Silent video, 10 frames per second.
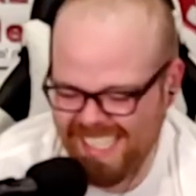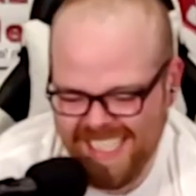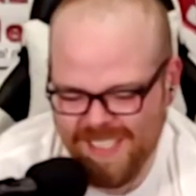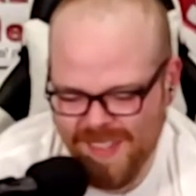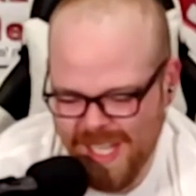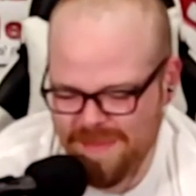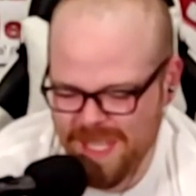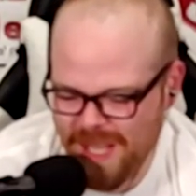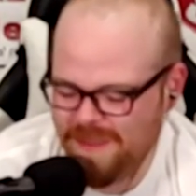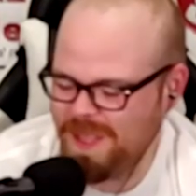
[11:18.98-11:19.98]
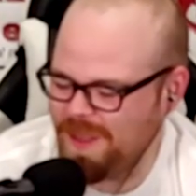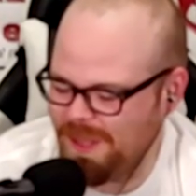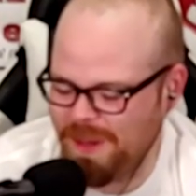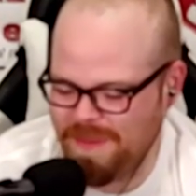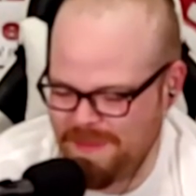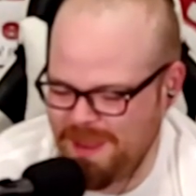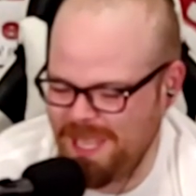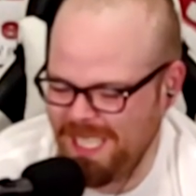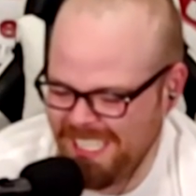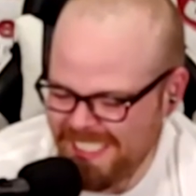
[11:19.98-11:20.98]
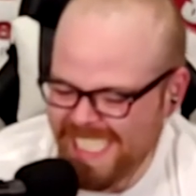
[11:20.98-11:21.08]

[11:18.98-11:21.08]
I think that's why I'm in love with you a little bit, Bailey.